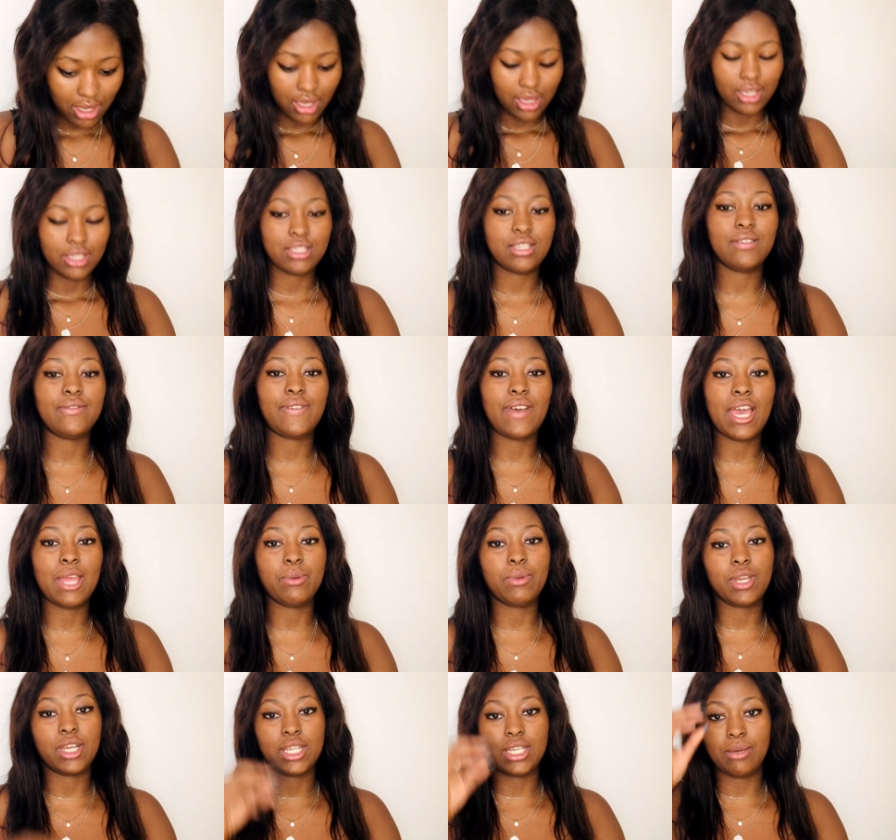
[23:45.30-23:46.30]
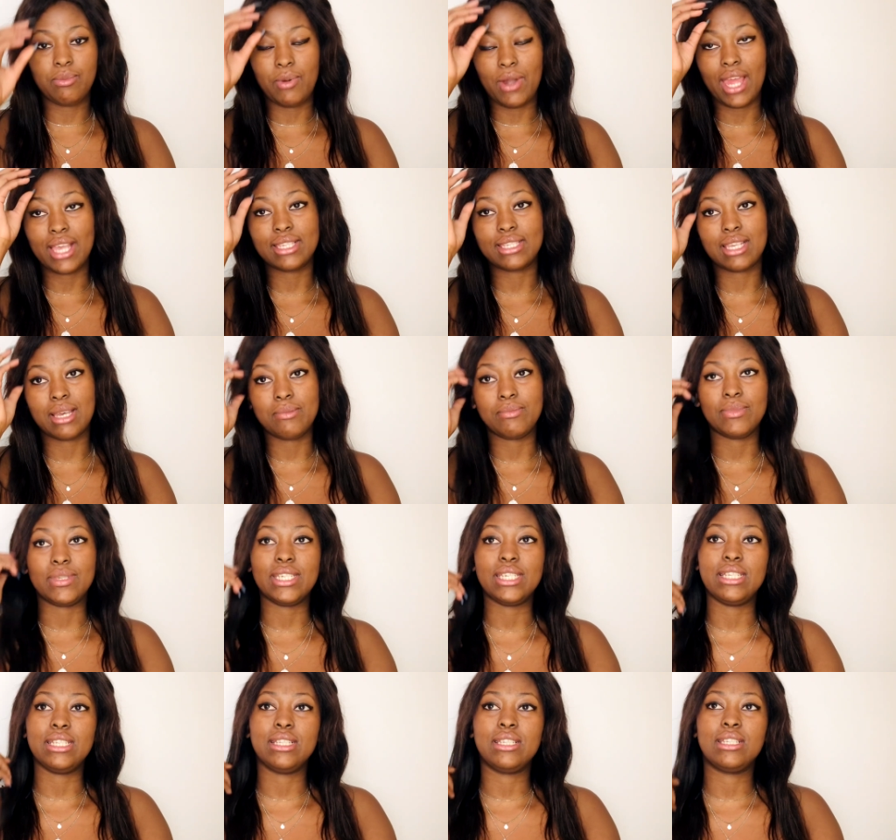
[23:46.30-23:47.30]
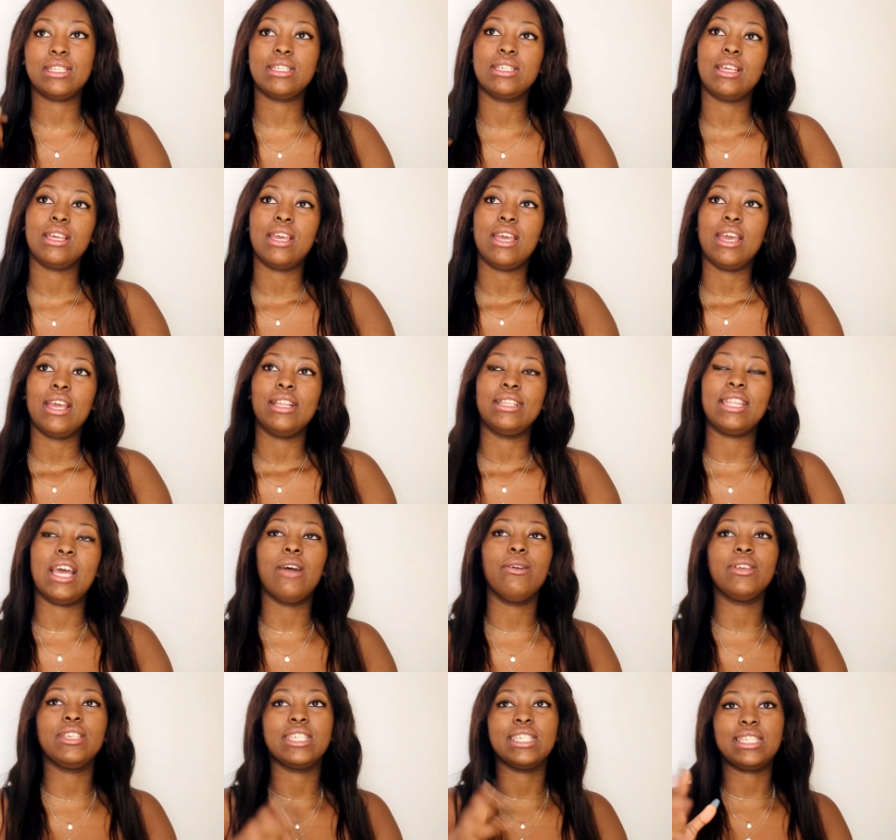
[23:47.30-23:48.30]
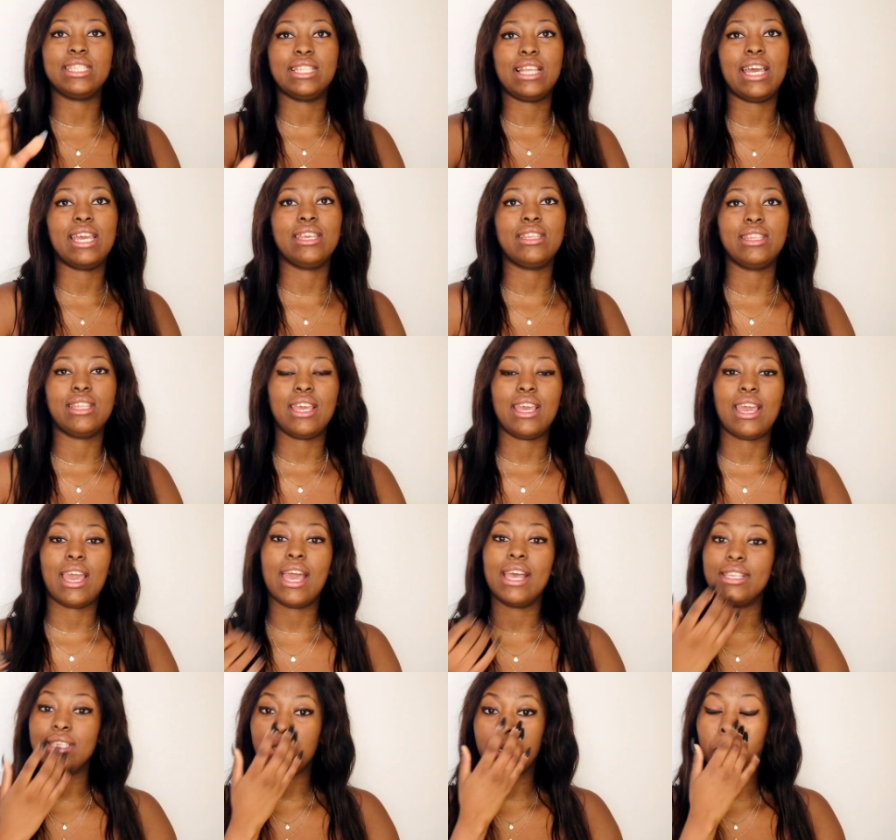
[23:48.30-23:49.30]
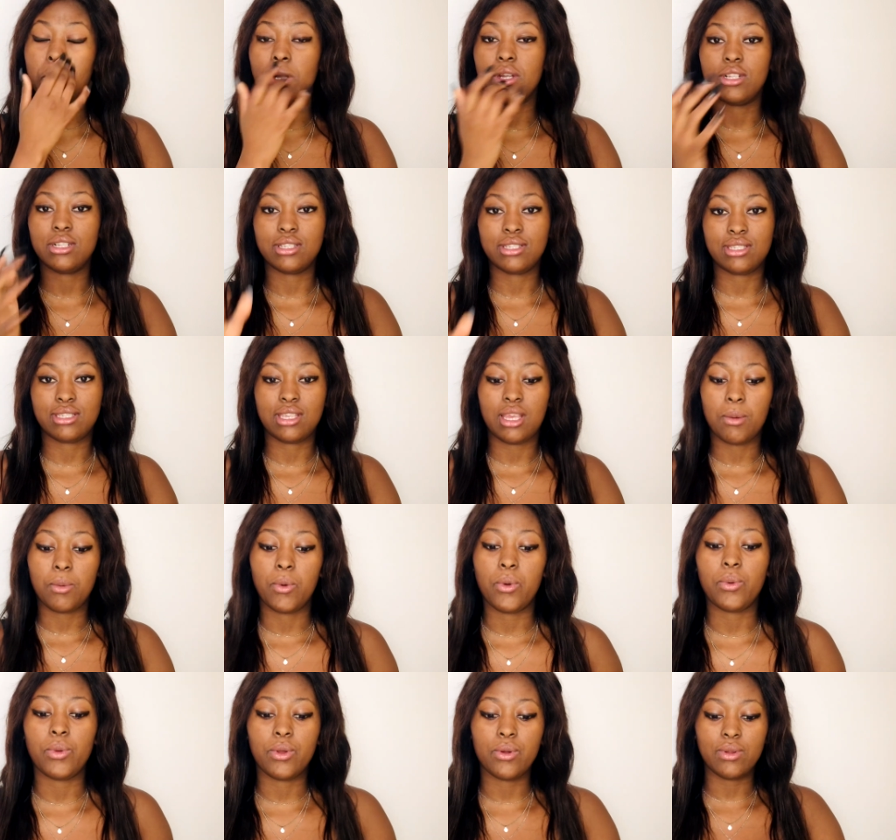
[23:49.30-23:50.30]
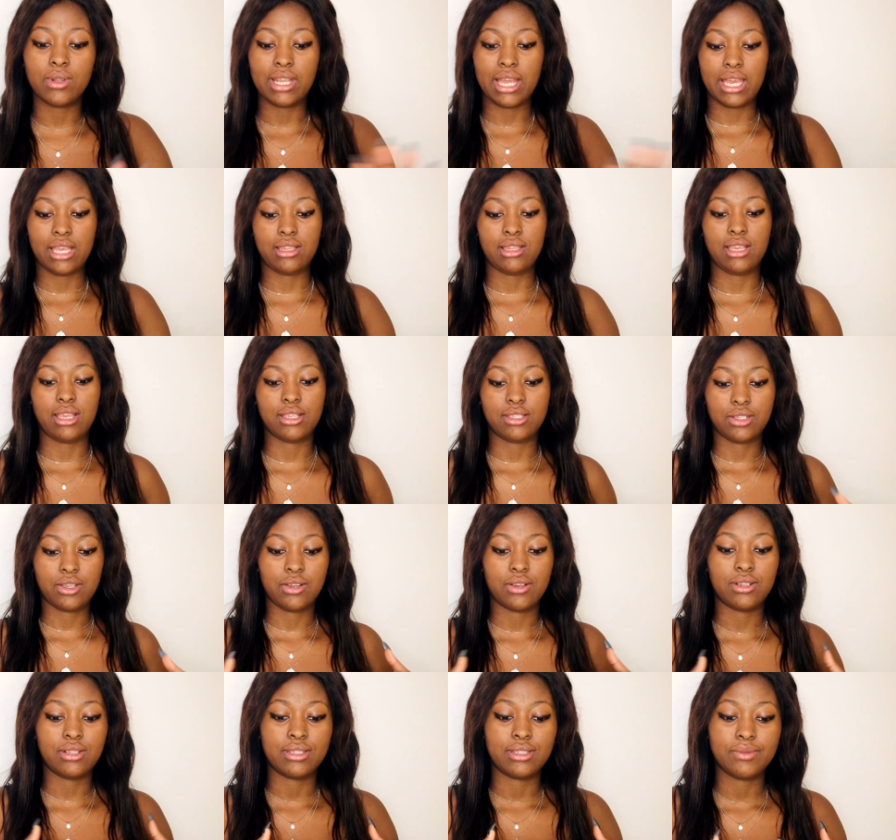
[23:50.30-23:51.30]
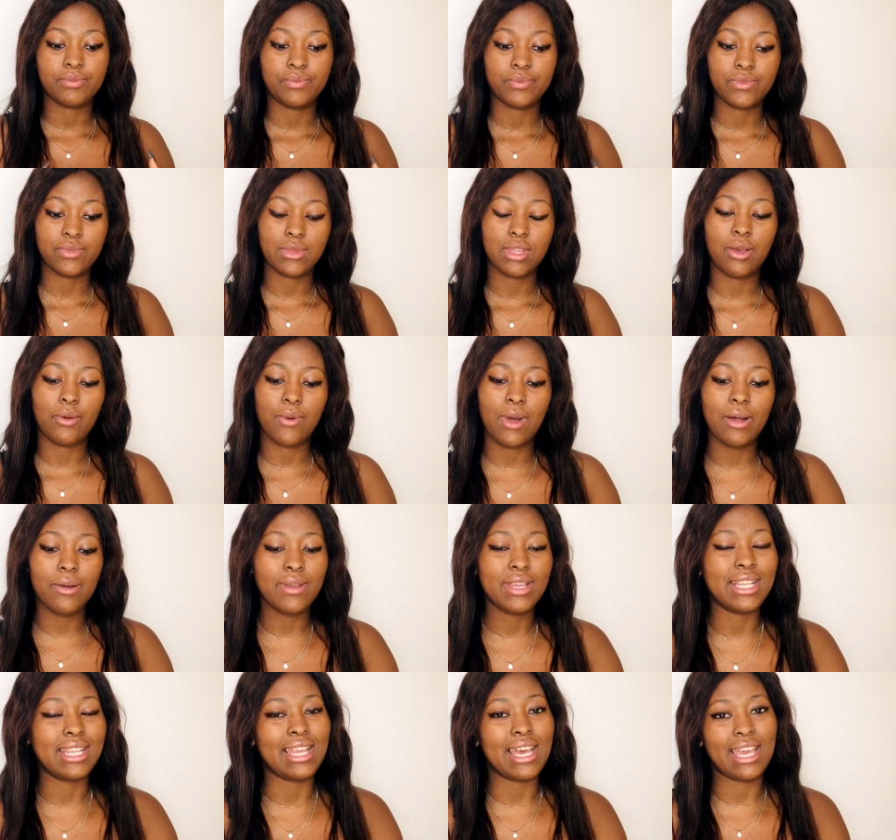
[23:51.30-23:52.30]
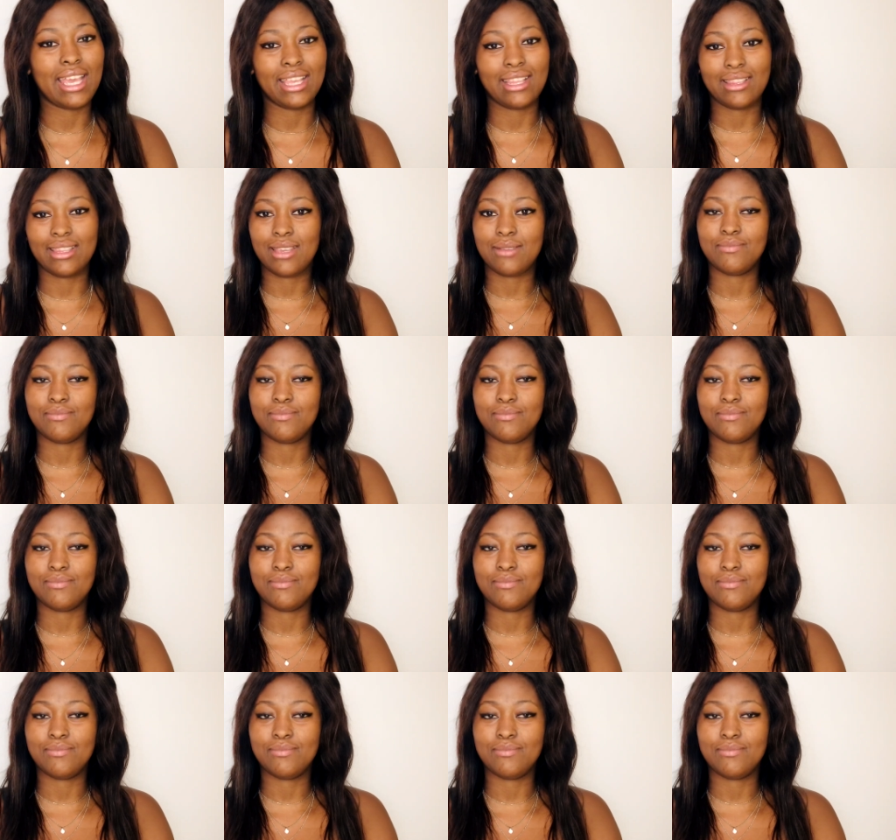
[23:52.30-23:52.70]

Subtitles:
So fine, we're gonna braai some meat. Now we're just lying there as girls. Yeah, well, we're all lying there as girls. While we're lying there,